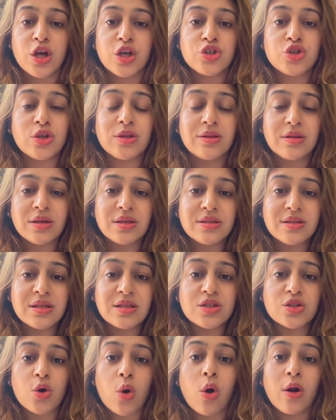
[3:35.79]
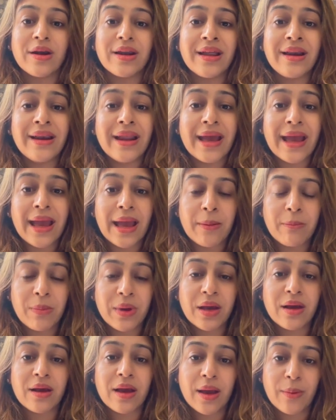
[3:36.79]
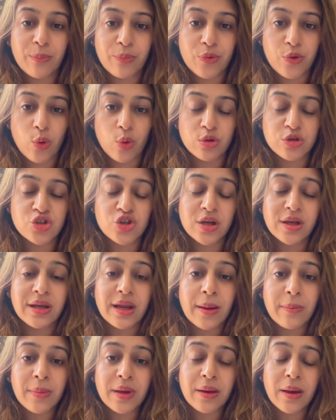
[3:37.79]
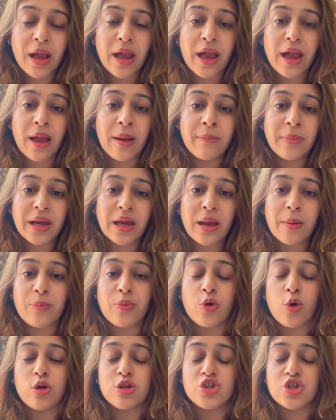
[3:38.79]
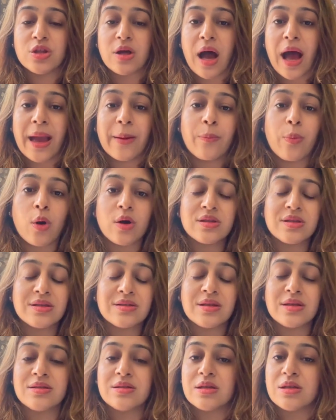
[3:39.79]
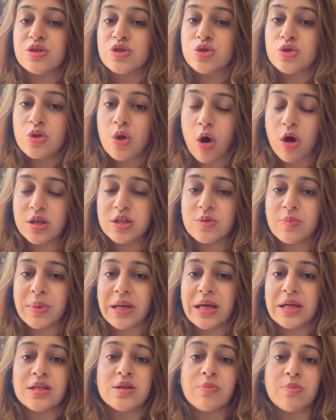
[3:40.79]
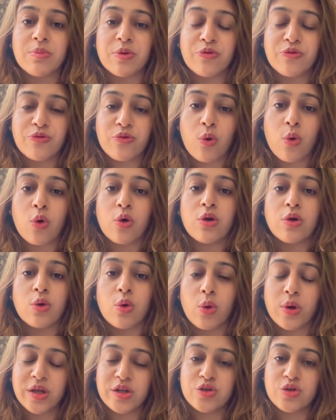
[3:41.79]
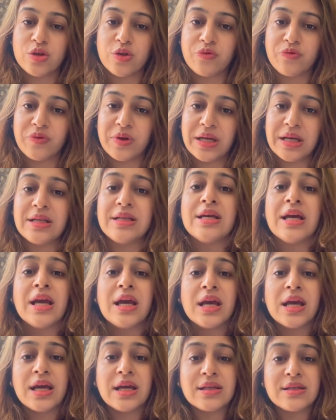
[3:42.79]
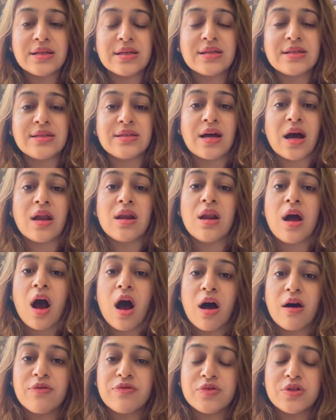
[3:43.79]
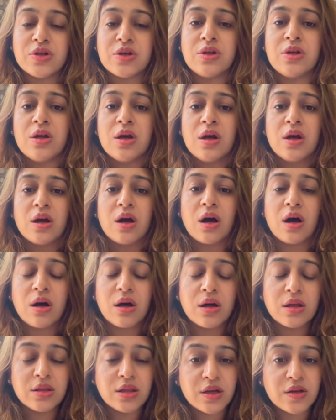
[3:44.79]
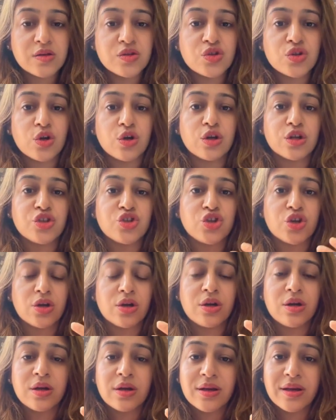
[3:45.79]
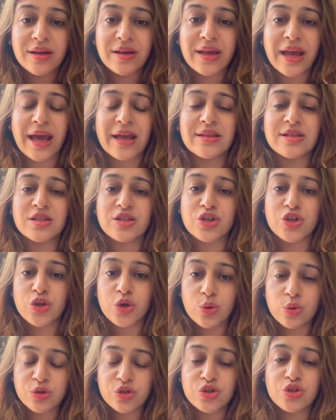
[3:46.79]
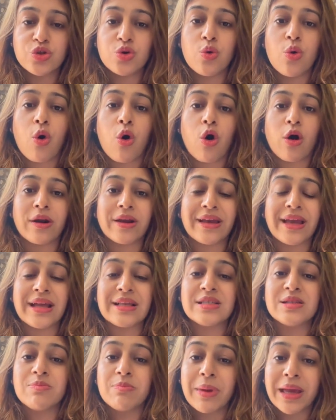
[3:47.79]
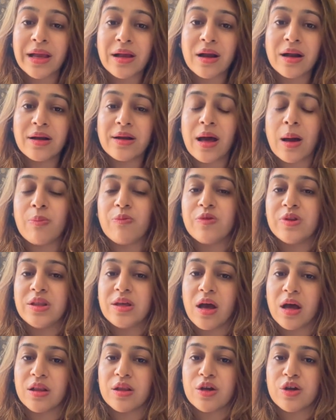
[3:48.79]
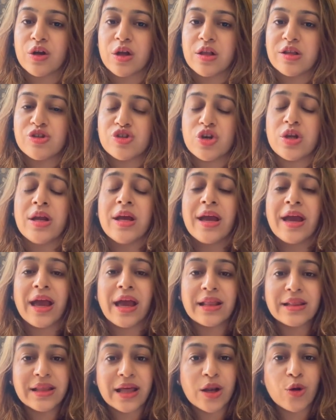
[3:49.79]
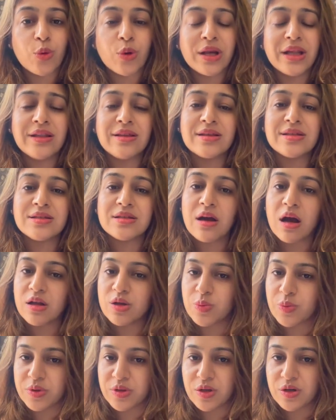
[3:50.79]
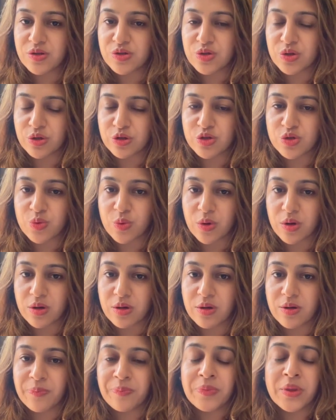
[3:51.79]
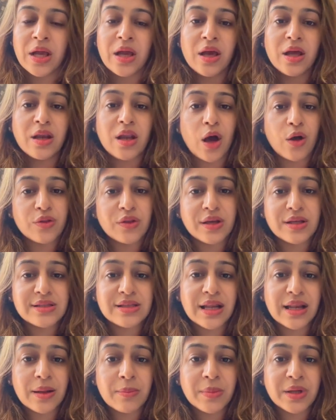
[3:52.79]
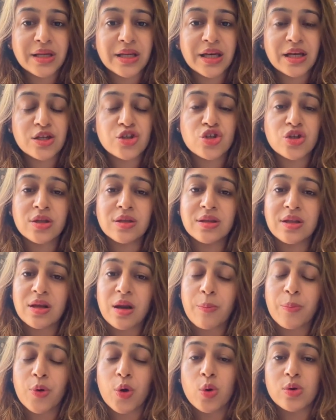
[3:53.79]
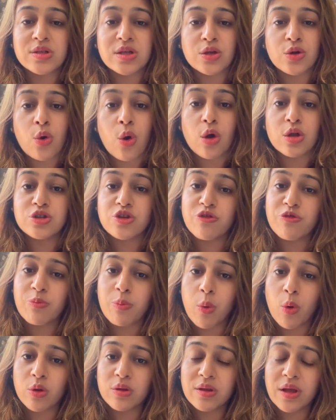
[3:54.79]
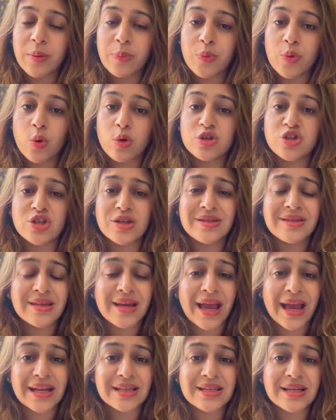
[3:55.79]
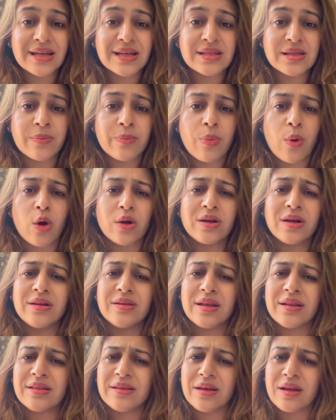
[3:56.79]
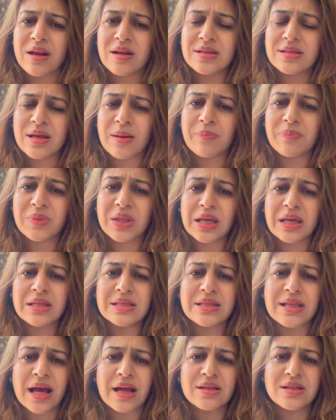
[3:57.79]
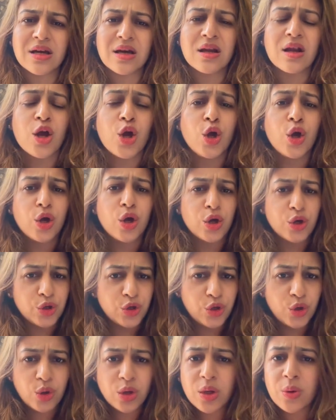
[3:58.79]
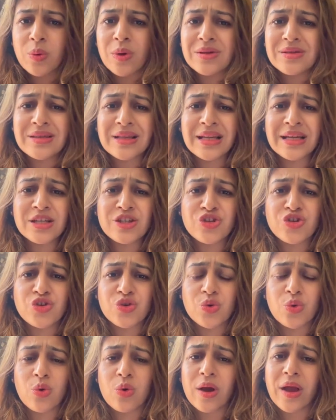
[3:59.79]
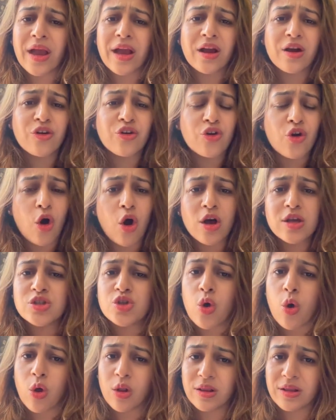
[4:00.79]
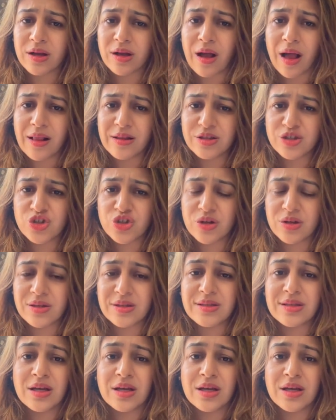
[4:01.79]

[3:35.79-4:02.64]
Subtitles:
So this is called an emic approach. In emic approach, the hypothesis is not made before going to the field. It is done after the researcher gets used to or gets mingled up with the other culture, and then only they start with the research work. Now there is a limitation, there are pros and cons of both the approaches. Etic is important, then there are some things that are universally true across all the cultures.